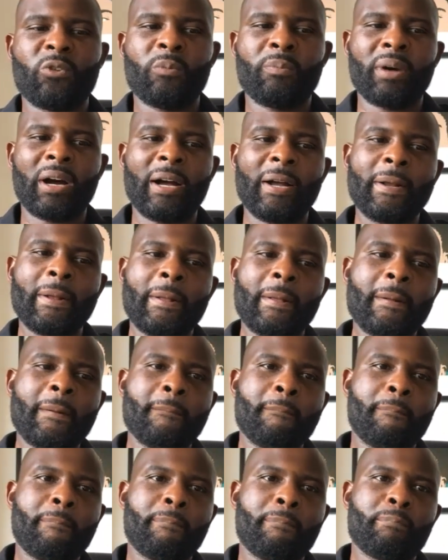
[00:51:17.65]
but
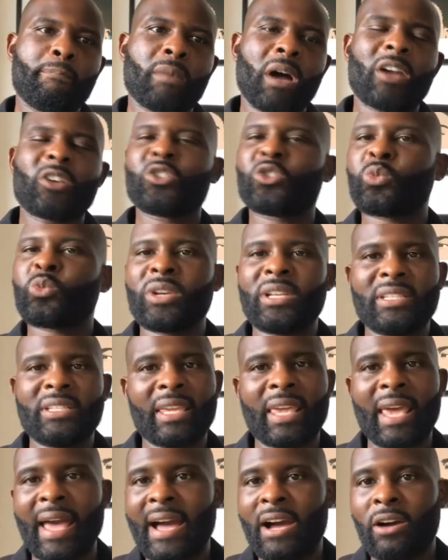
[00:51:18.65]
I just wanted to
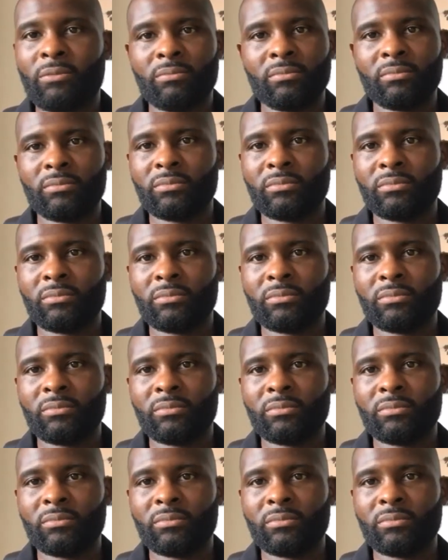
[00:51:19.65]
get out.